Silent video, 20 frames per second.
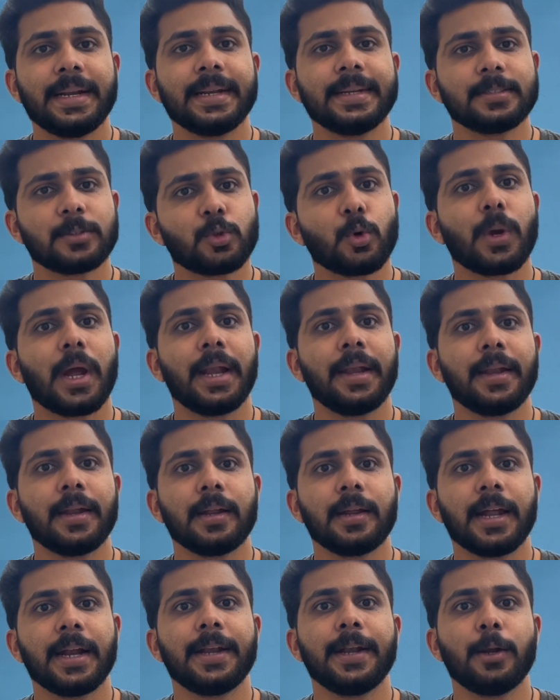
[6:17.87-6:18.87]
is to
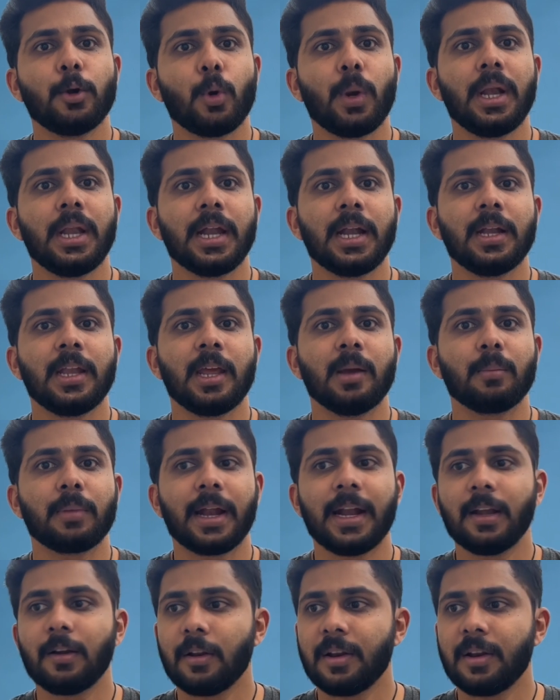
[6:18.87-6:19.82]
get into Indian team, right?